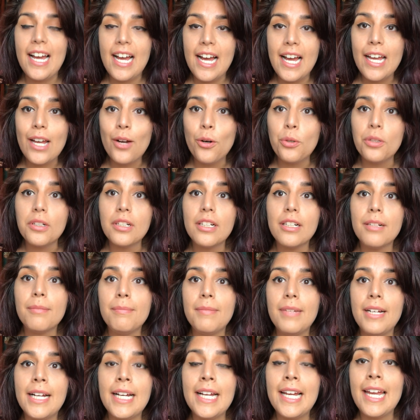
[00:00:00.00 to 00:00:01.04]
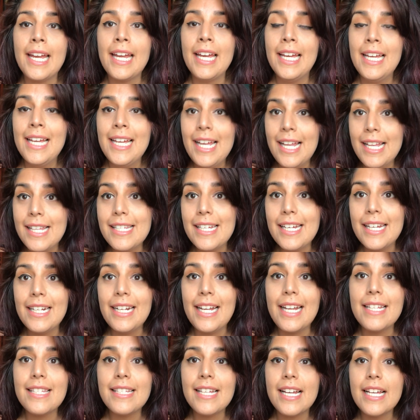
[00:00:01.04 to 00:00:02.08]
I ordered my
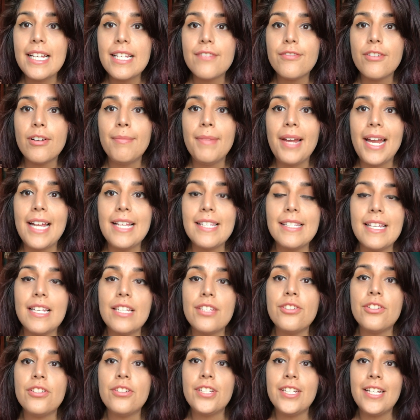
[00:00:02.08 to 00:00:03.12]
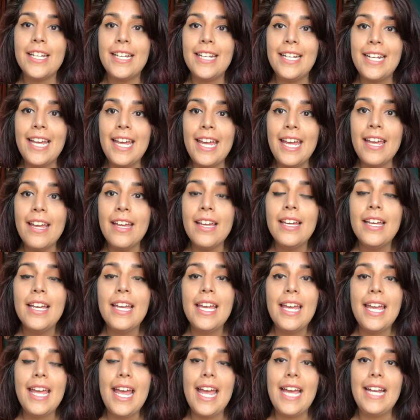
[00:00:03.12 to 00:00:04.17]
DNA test from Ancestry DNA
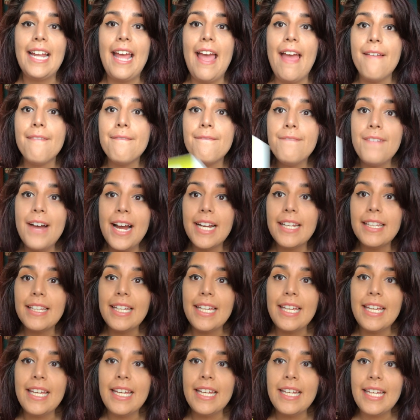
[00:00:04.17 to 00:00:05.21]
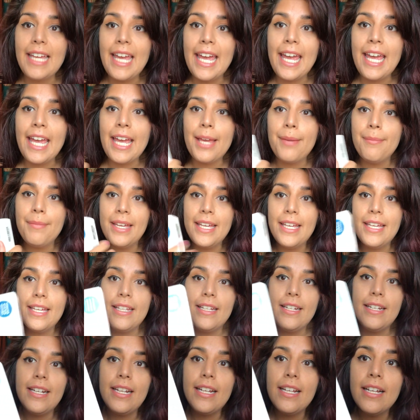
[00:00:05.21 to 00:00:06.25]
and it finally came
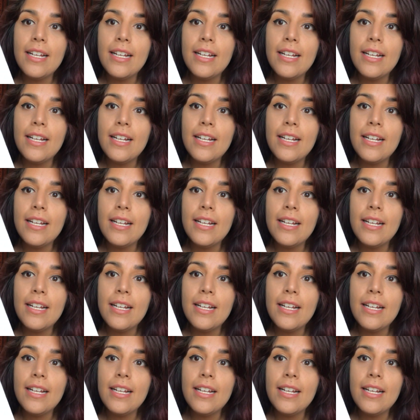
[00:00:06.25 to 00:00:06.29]
in.